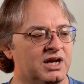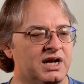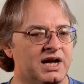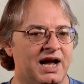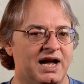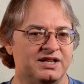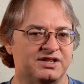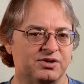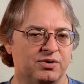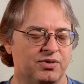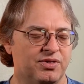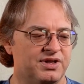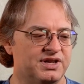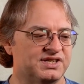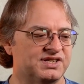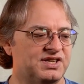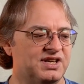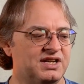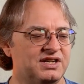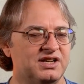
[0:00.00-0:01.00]
And so
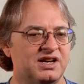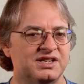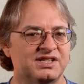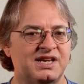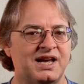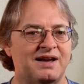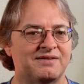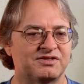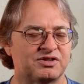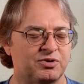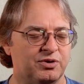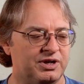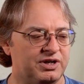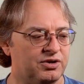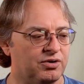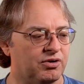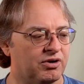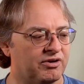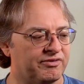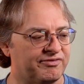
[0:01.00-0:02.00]
this thing does have screen
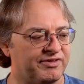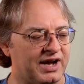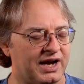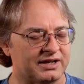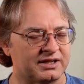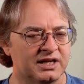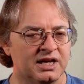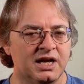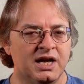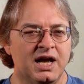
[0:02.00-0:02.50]
door effect.